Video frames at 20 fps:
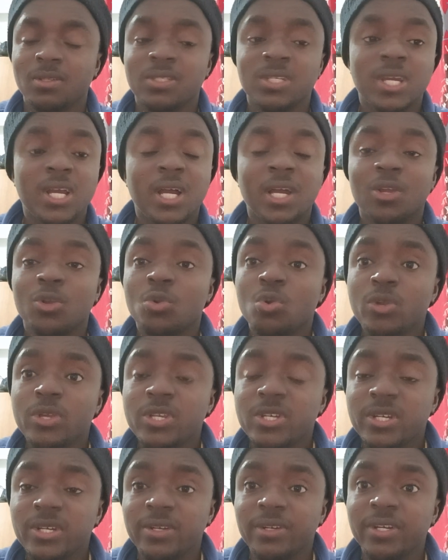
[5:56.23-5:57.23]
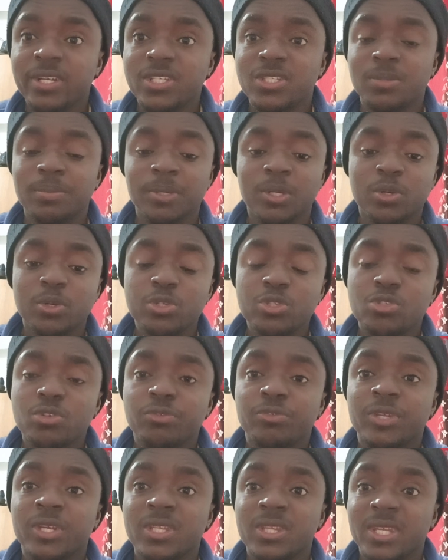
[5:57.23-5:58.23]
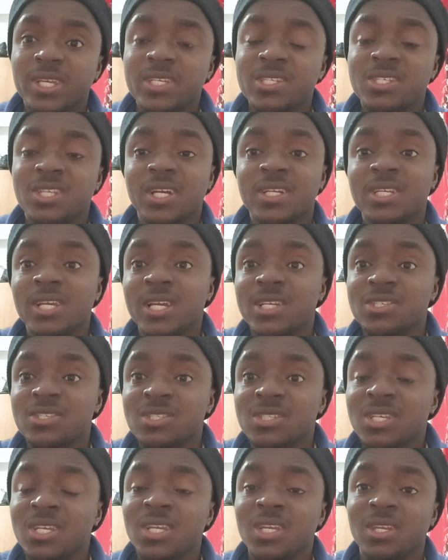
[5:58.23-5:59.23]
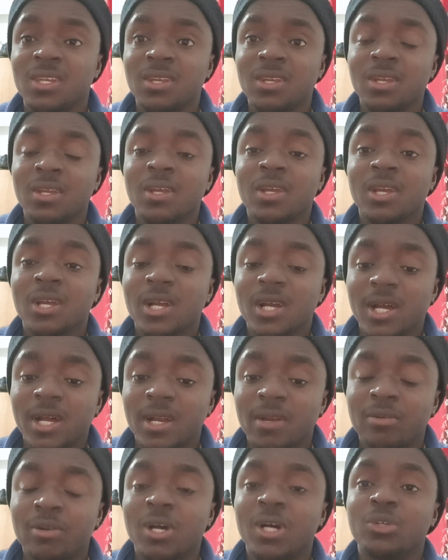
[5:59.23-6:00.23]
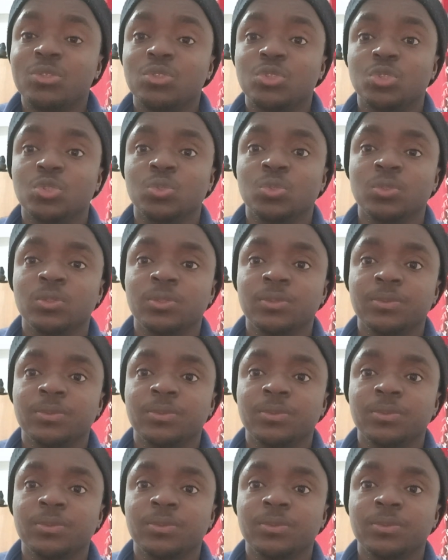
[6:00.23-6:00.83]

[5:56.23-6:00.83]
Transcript: They are going crazy because of the things that they are seeing around you.